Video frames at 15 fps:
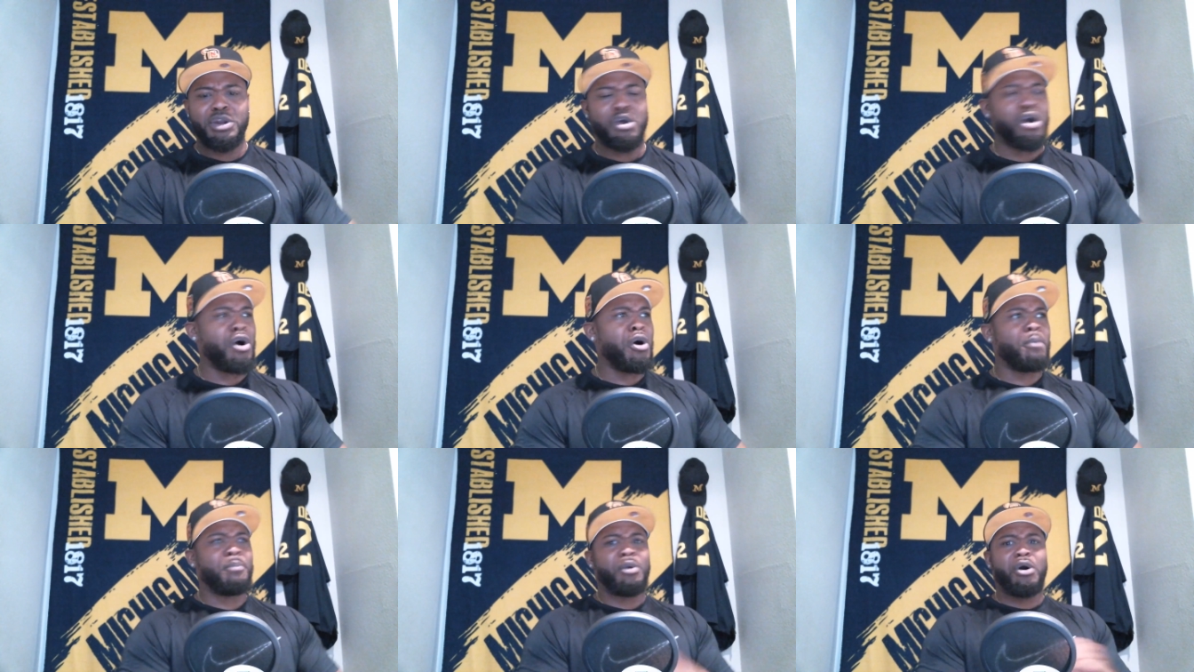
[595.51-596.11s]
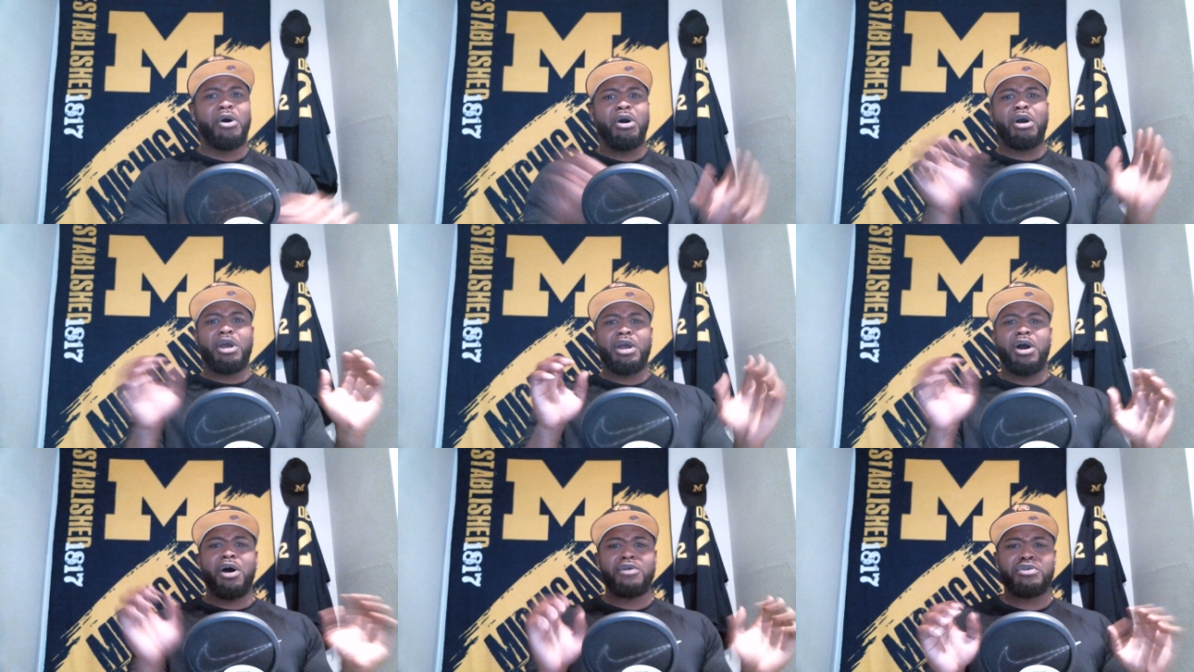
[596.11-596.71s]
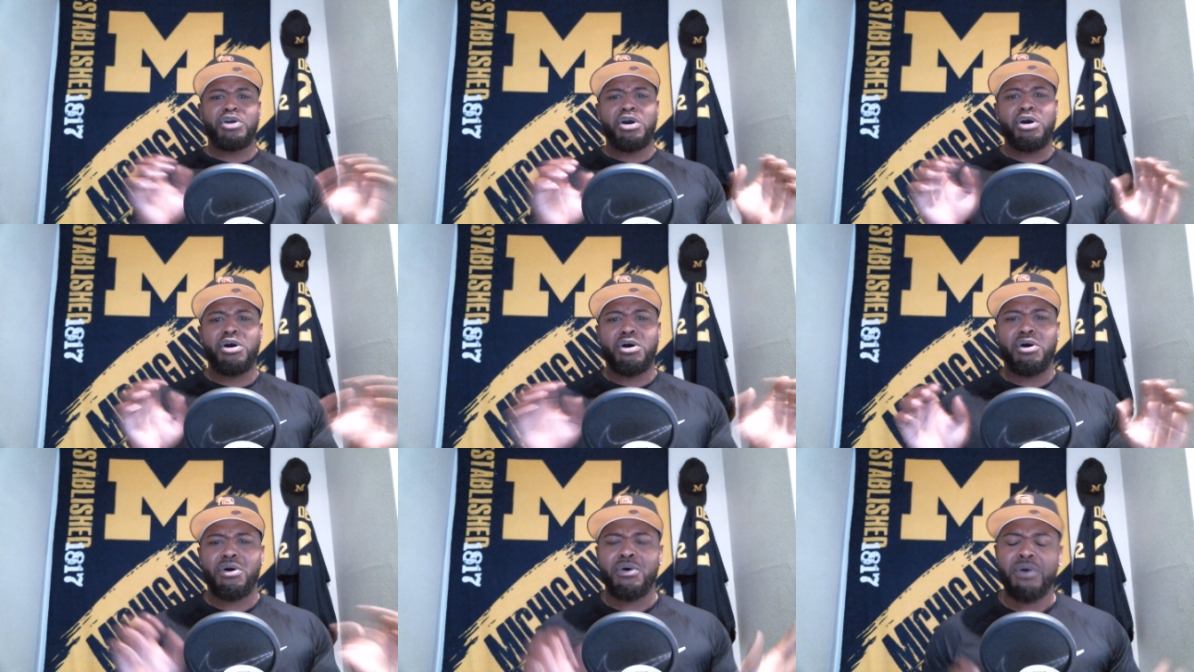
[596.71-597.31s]
Oh, boy. Oh,
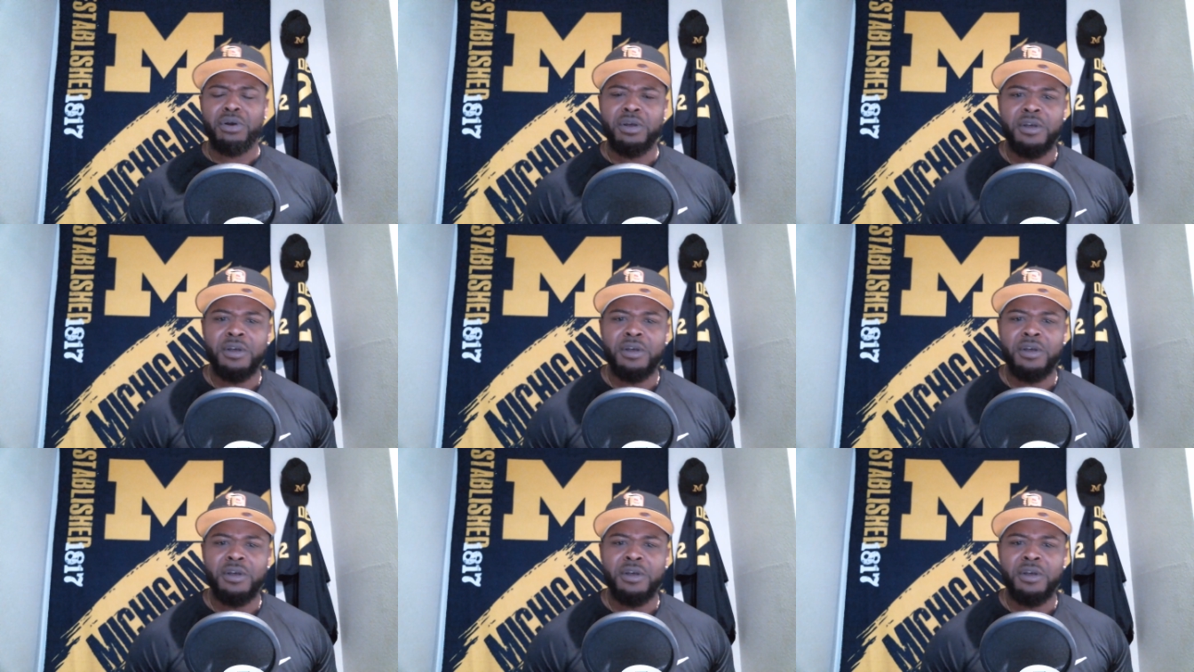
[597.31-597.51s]
no.